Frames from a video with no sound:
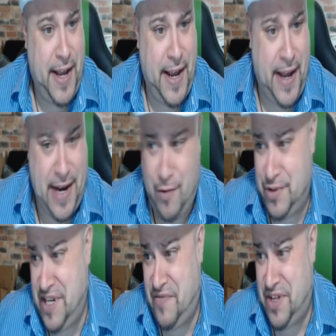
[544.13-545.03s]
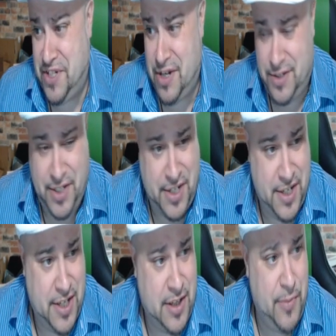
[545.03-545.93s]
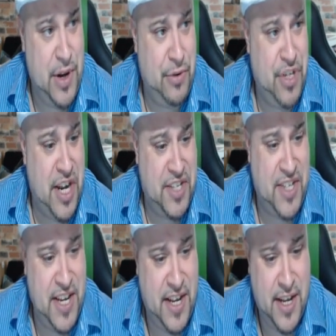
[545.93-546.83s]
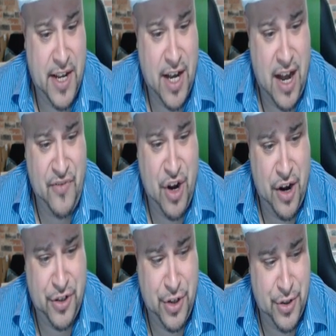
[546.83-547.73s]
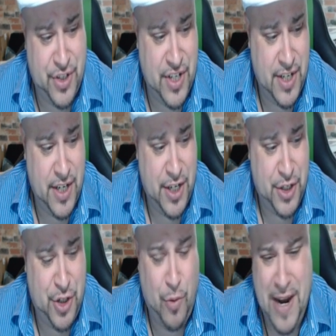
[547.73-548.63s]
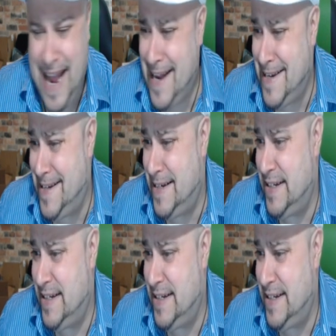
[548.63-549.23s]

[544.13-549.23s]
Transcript: and I wasn't even insulted. Let me know what you guys think. Avocado toast, to what end